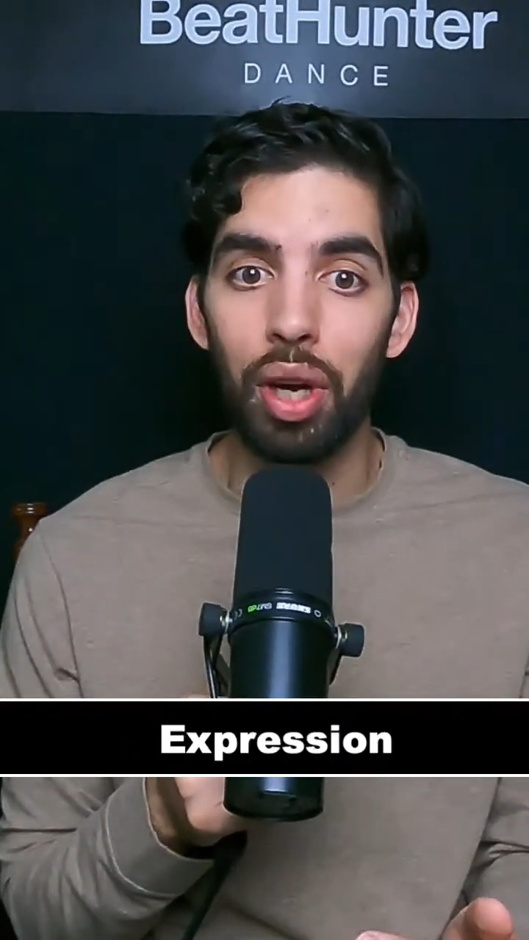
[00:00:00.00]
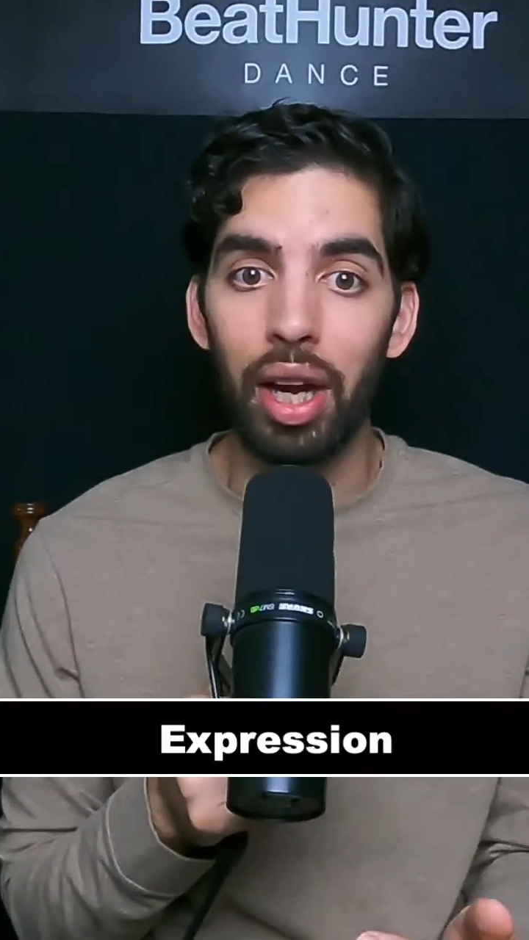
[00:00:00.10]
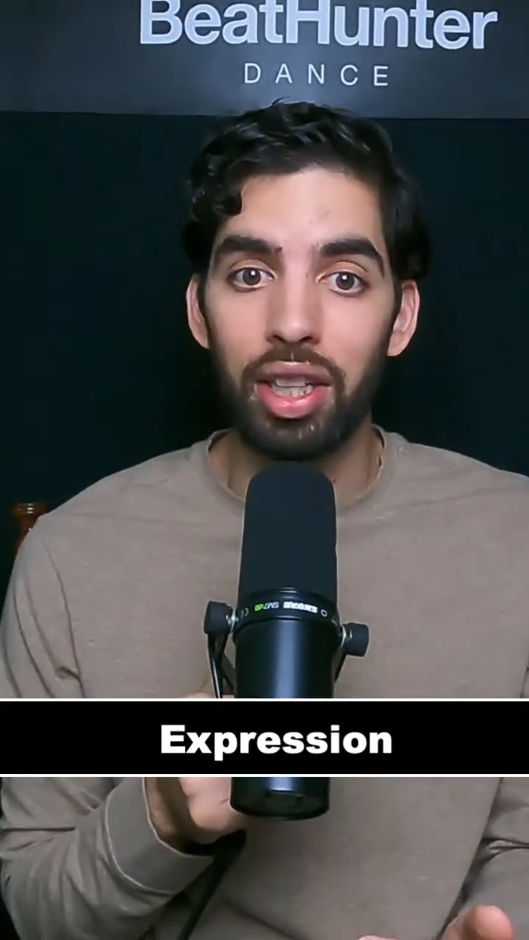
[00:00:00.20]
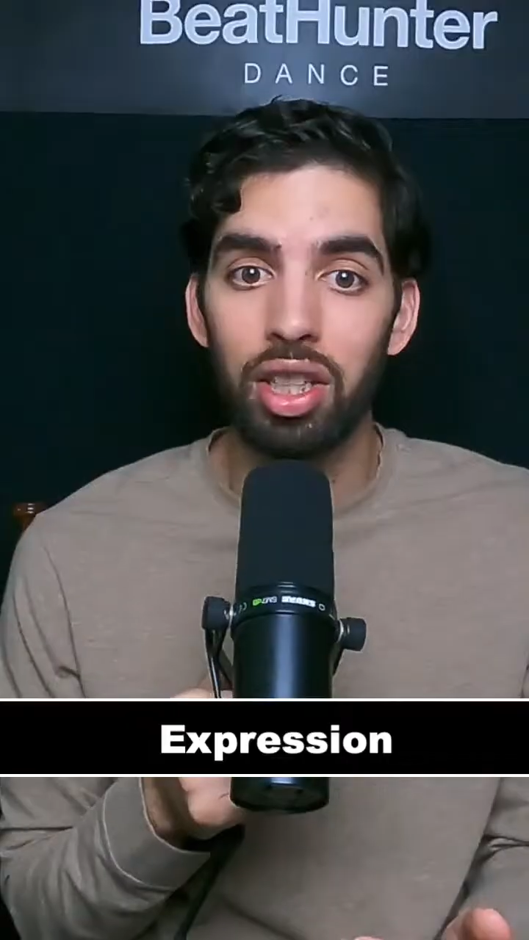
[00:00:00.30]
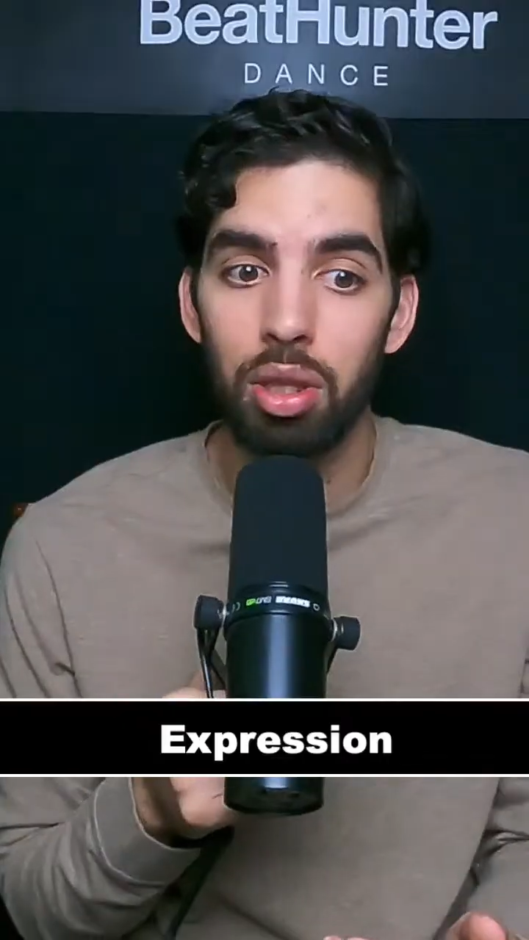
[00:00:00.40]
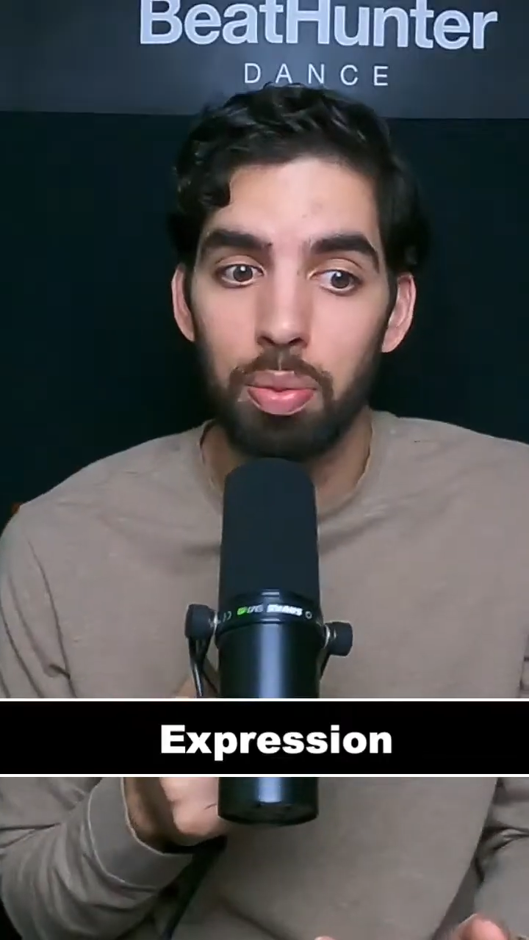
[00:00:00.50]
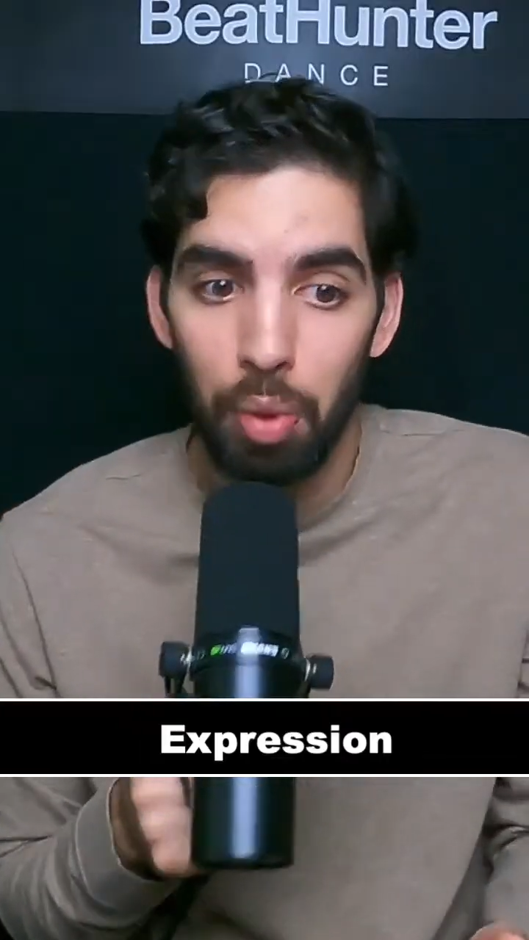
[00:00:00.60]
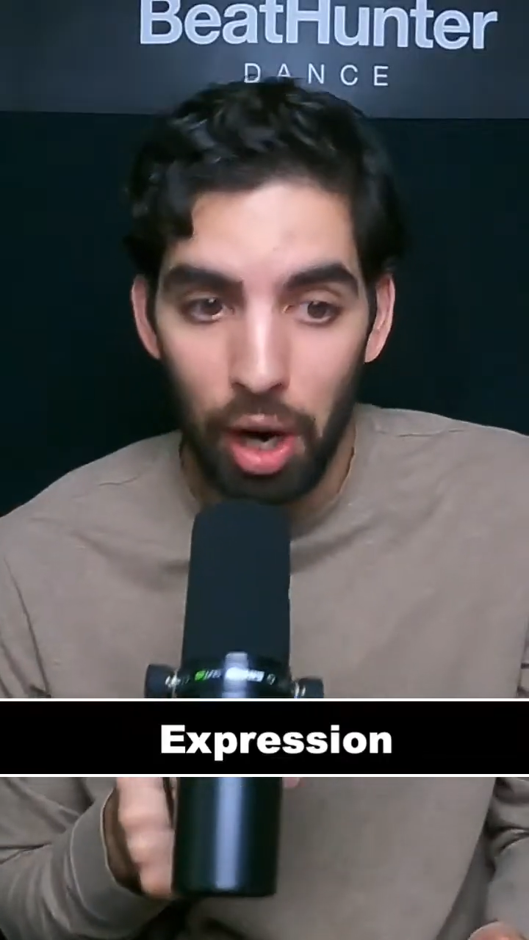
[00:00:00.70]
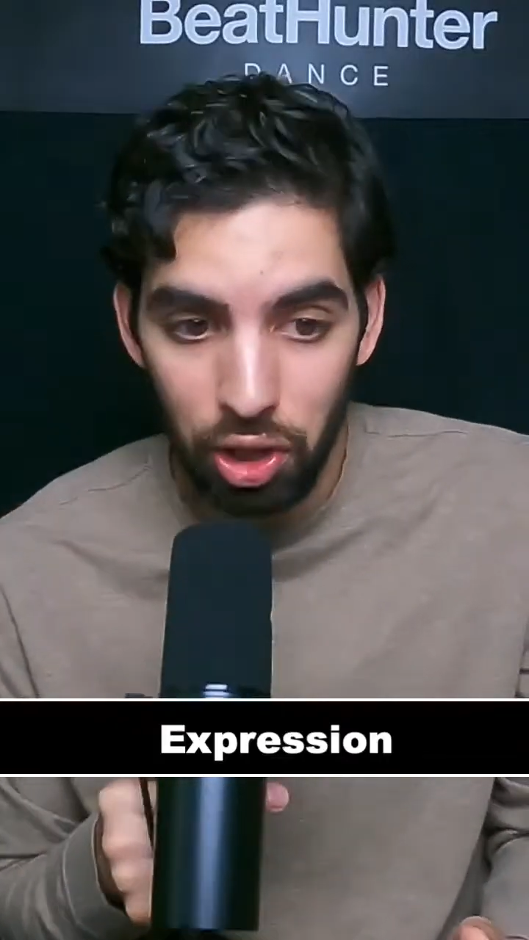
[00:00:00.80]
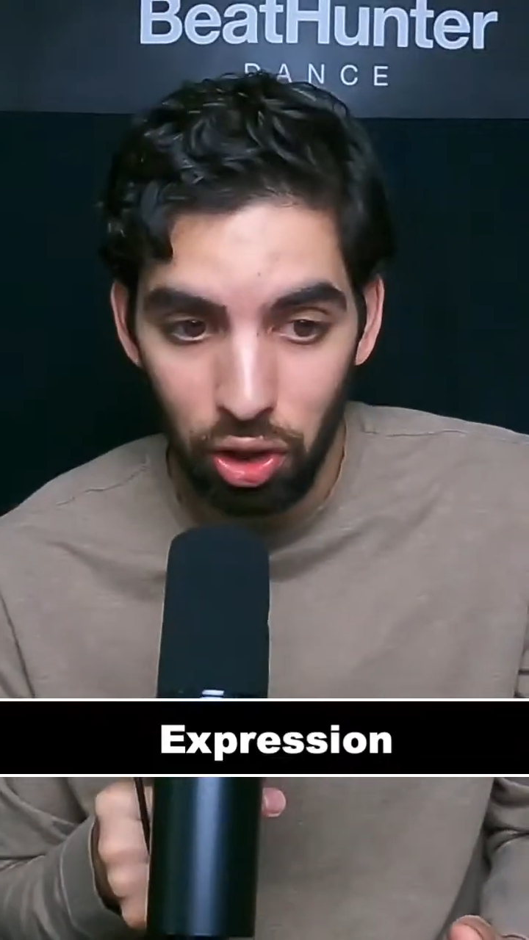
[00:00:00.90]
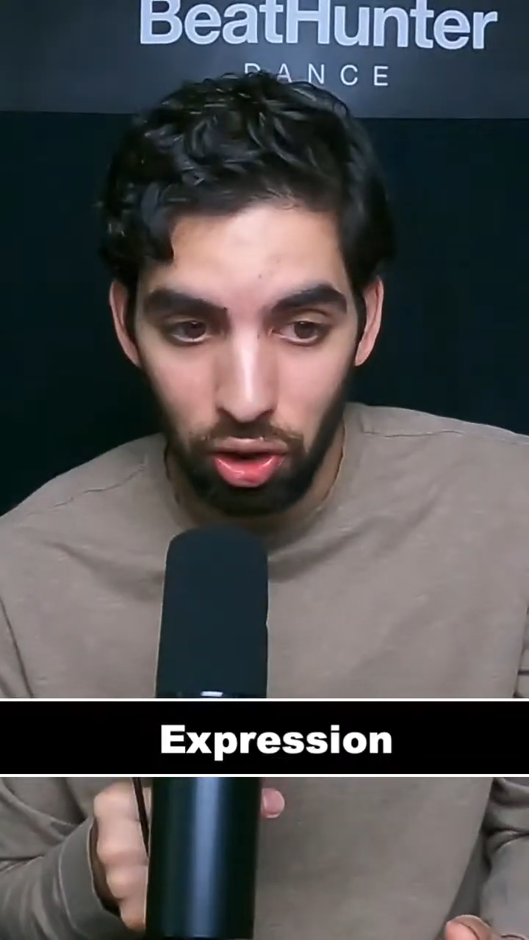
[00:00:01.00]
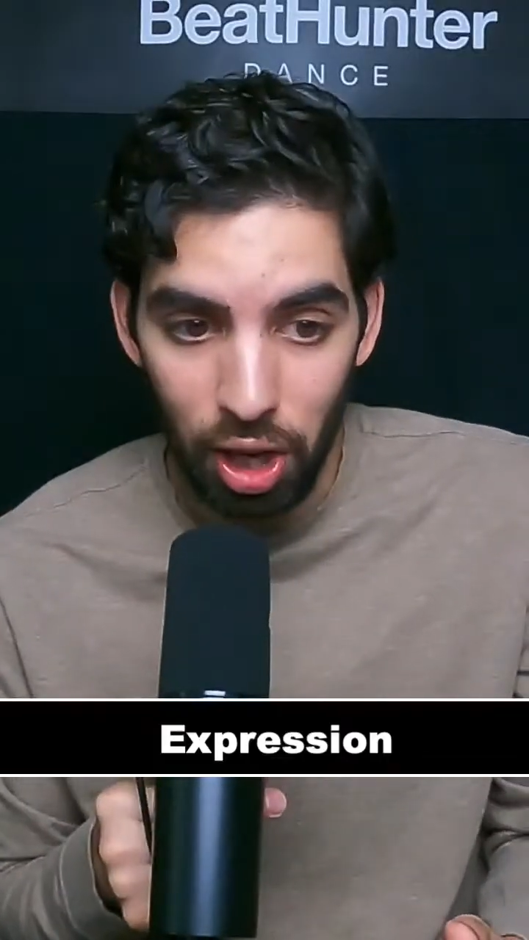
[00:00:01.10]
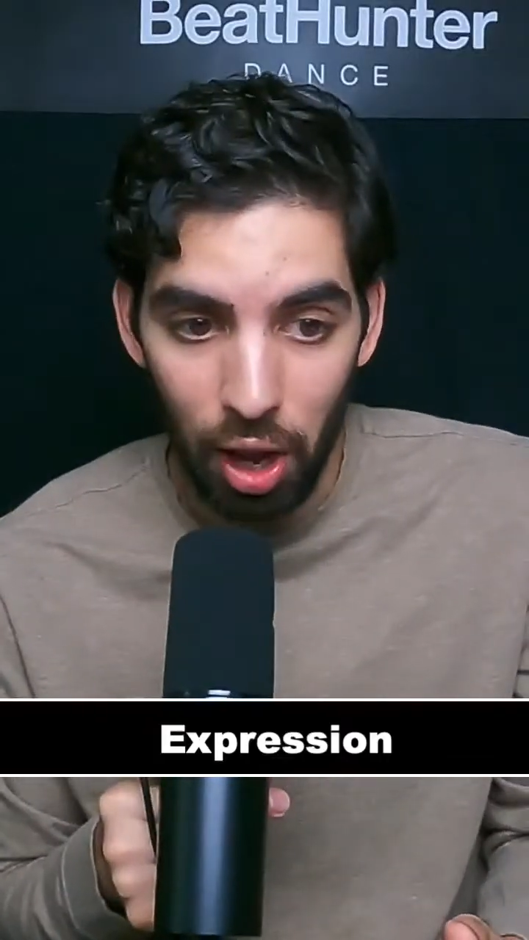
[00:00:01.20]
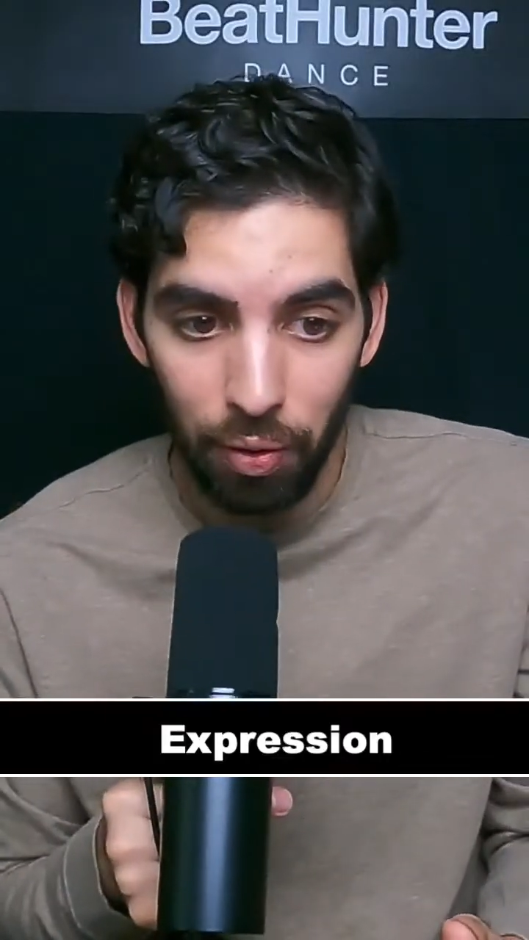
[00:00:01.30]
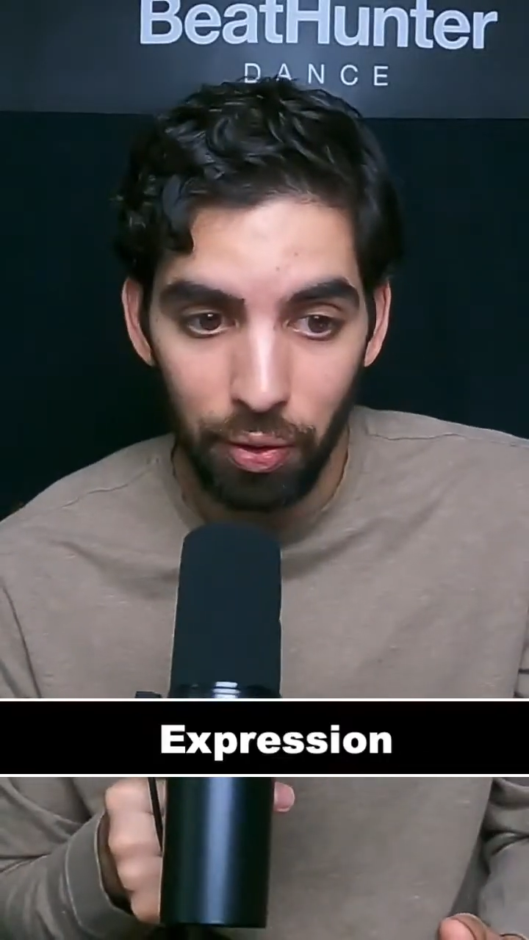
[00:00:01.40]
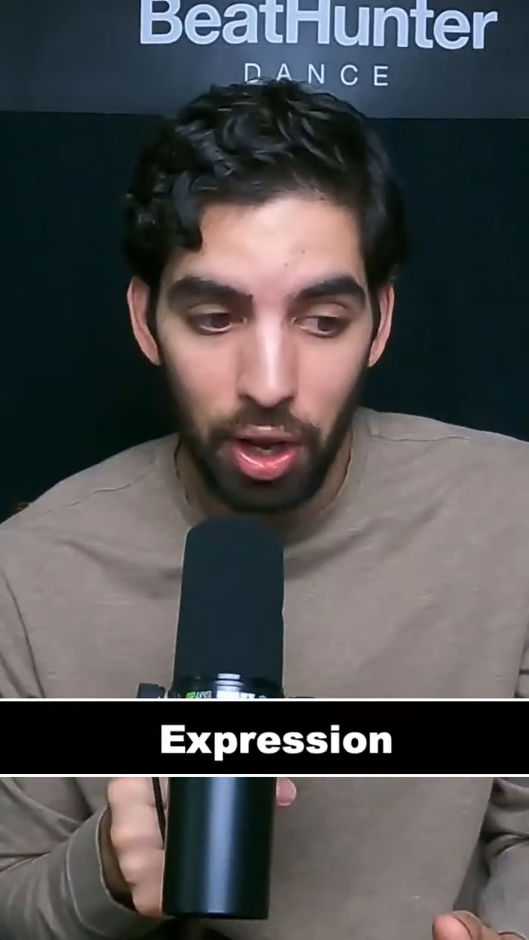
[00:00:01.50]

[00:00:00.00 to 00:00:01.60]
express yourself